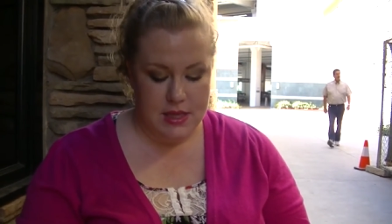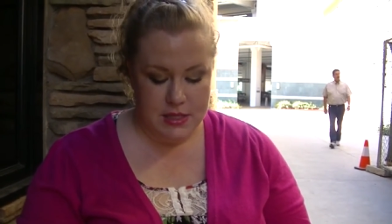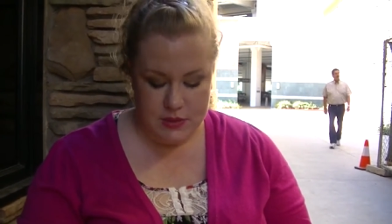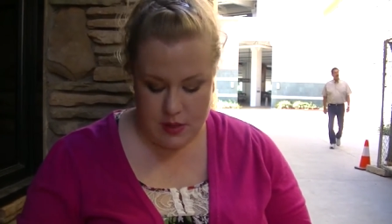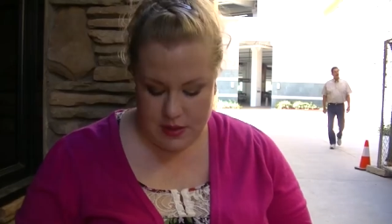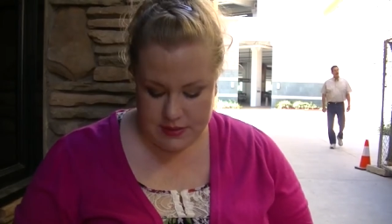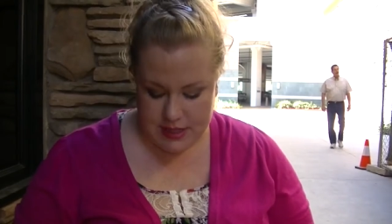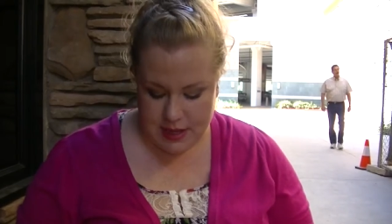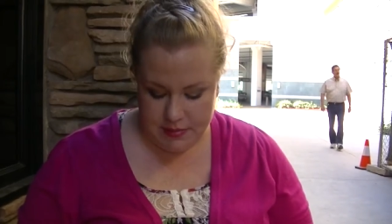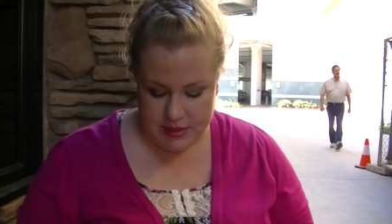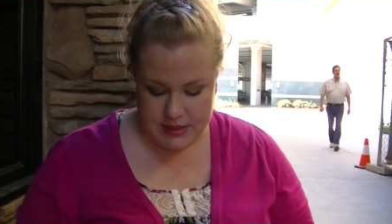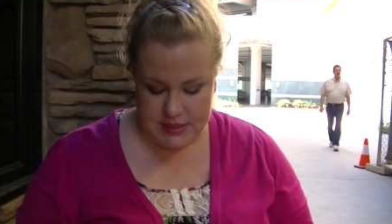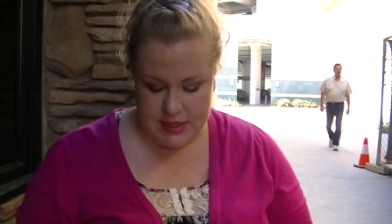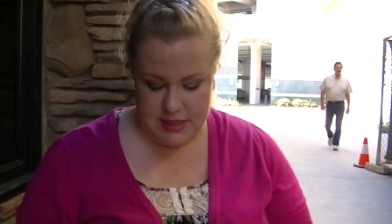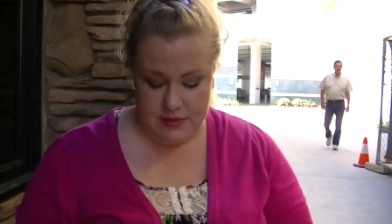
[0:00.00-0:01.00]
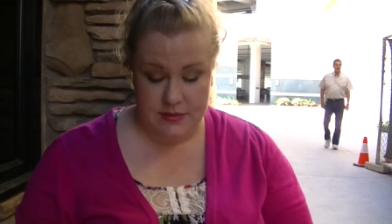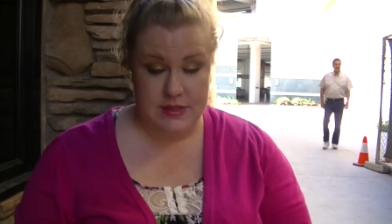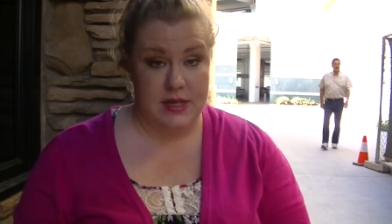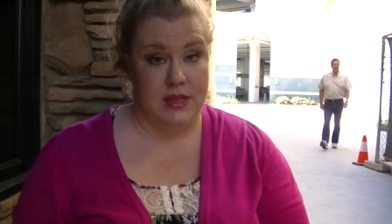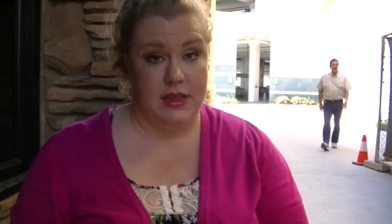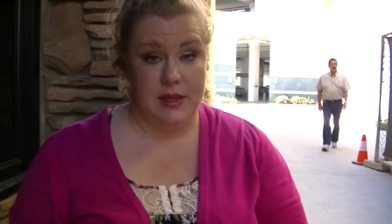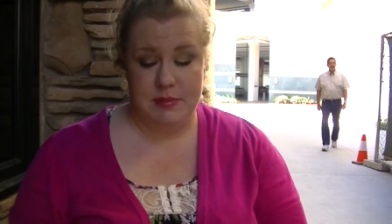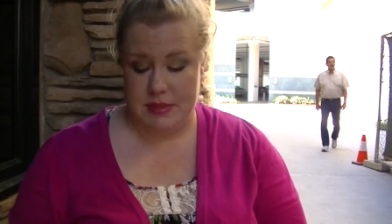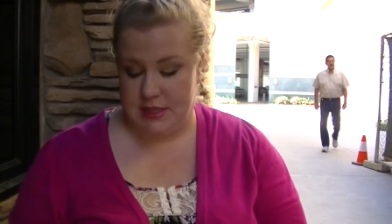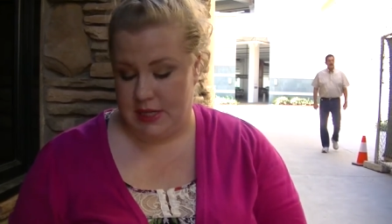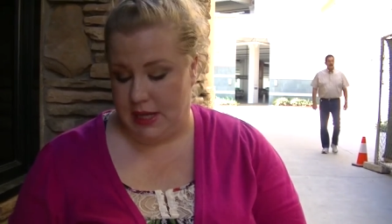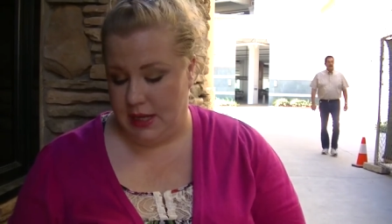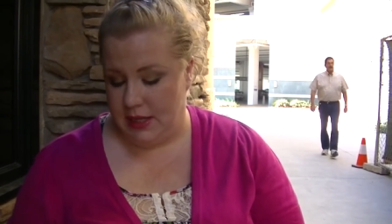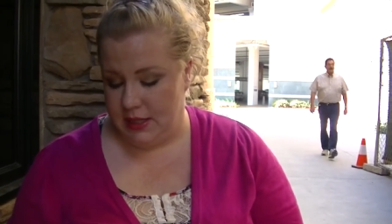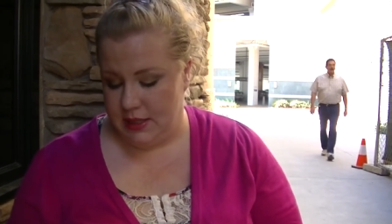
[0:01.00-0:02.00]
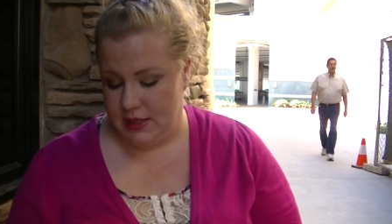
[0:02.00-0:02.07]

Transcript: So I was happy to see that it was in a lipstick.